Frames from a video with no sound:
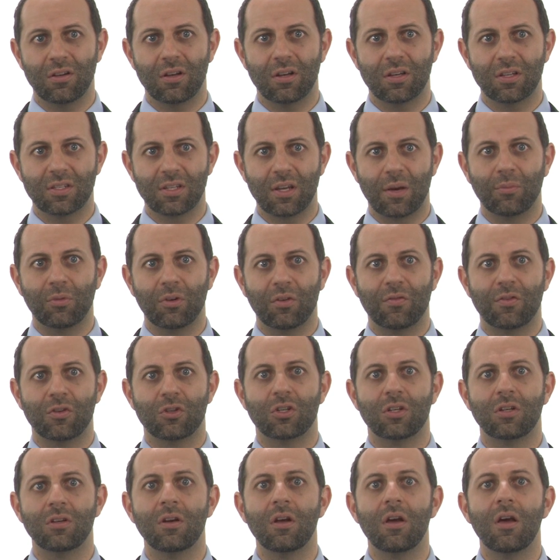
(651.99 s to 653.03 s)
a
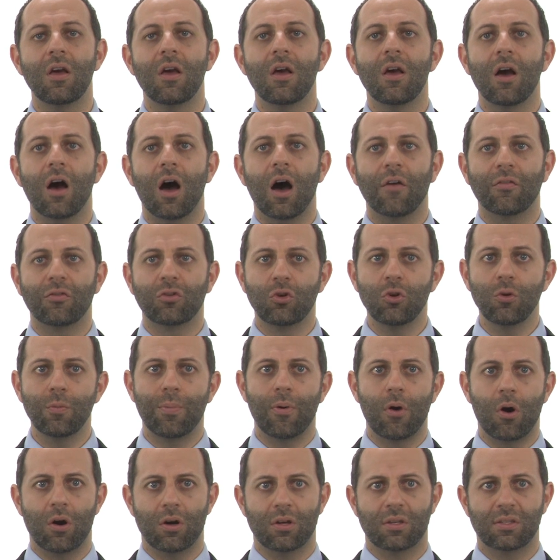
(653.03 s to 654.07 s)
subdivision of two
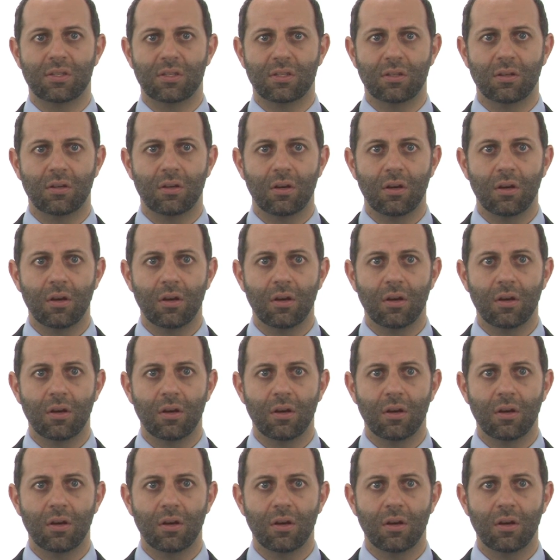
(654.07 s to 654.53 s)
parts,